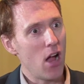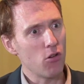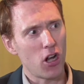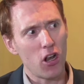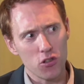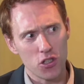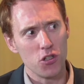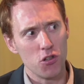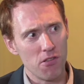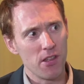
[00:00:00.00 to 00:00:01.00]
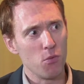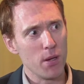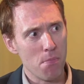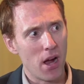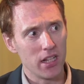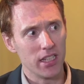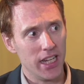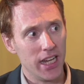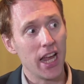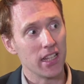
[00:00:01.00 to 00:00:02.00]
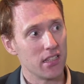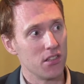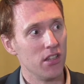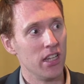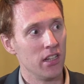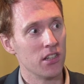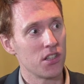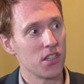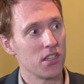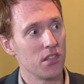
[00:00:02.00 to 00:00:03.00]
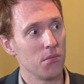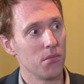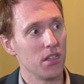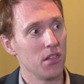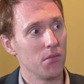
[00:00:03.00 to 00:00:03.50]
how close do you think we might get to the English system?